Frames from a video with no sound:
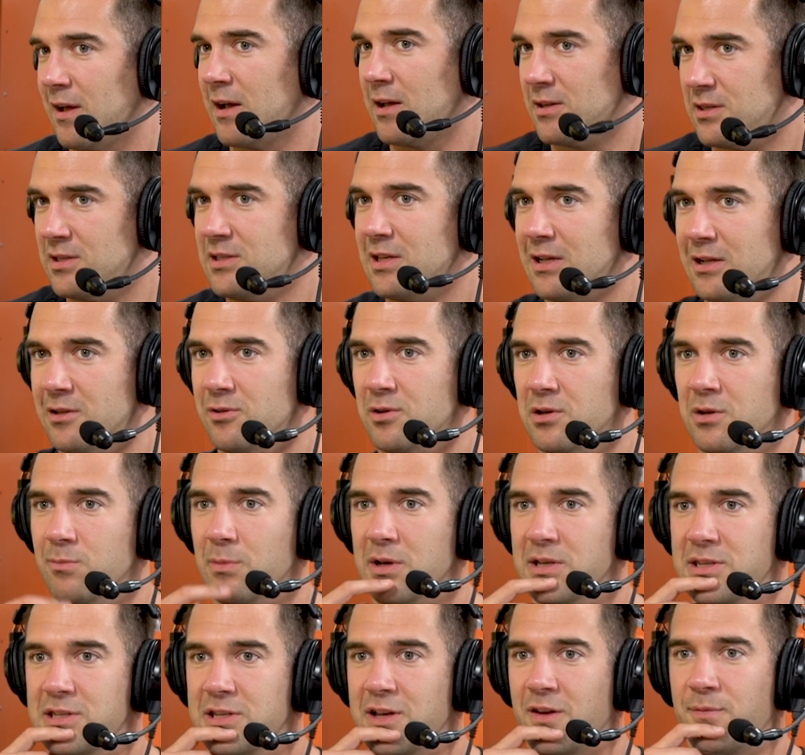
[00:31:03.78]
And I got to take a look at
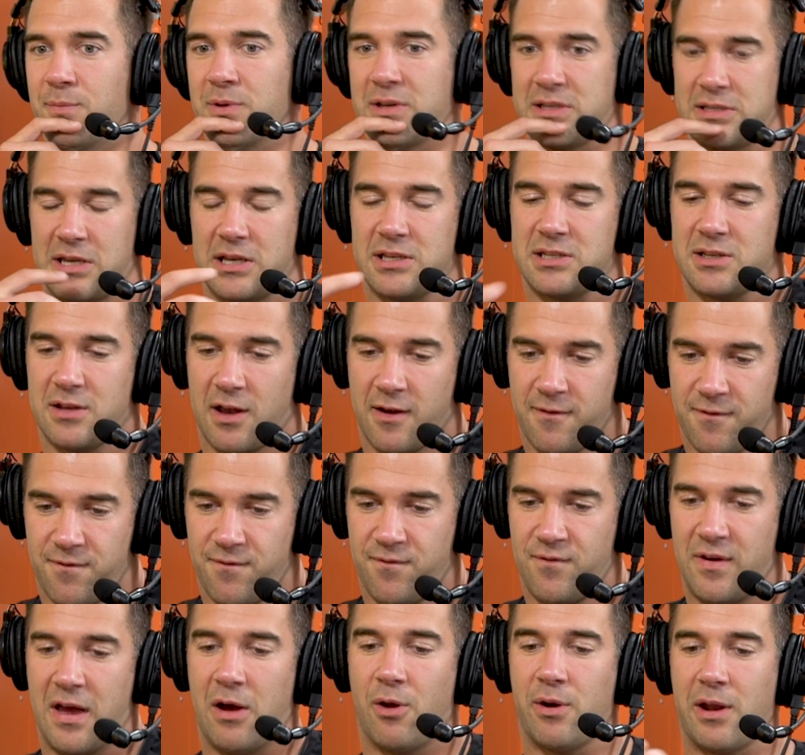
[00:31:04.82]
myself because I, I
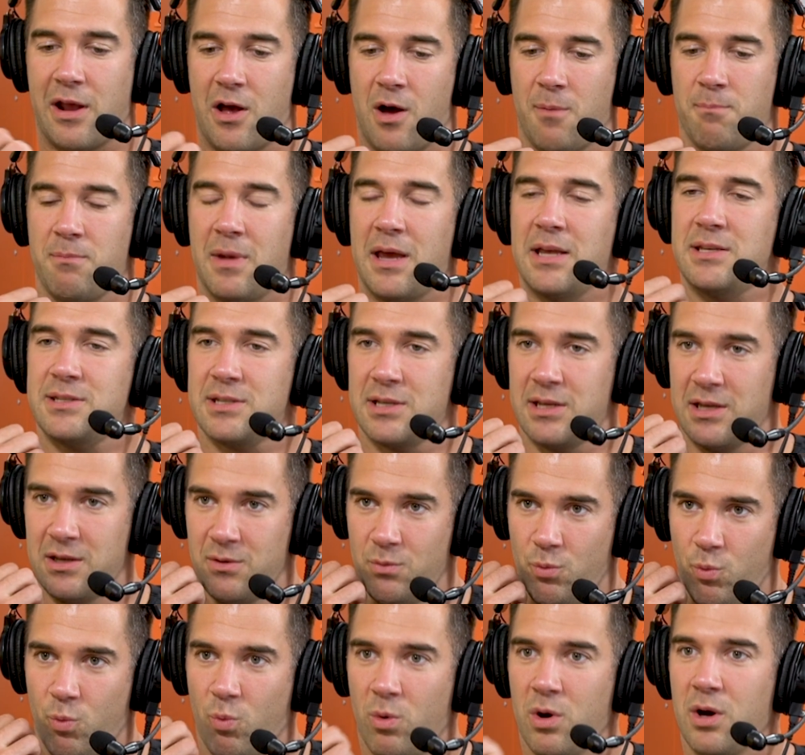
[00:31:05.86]
felt how amazing
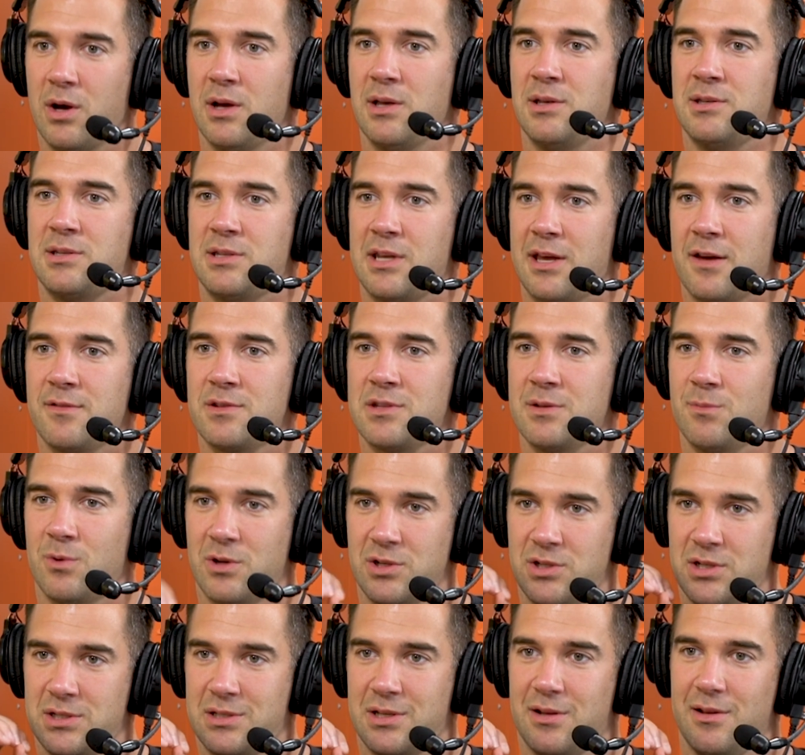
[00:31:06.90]
it was to have someone
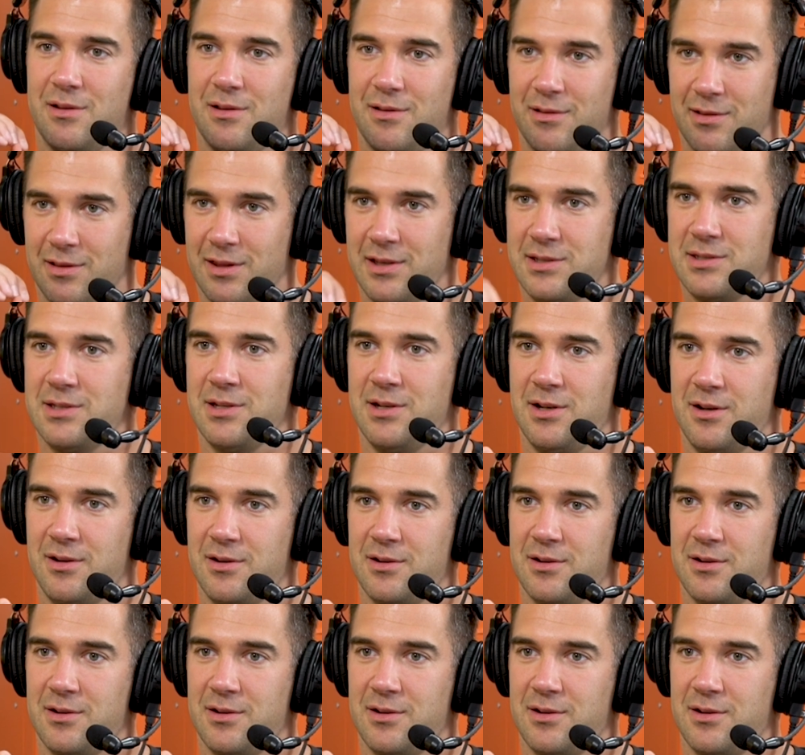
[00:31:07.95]
who just listen.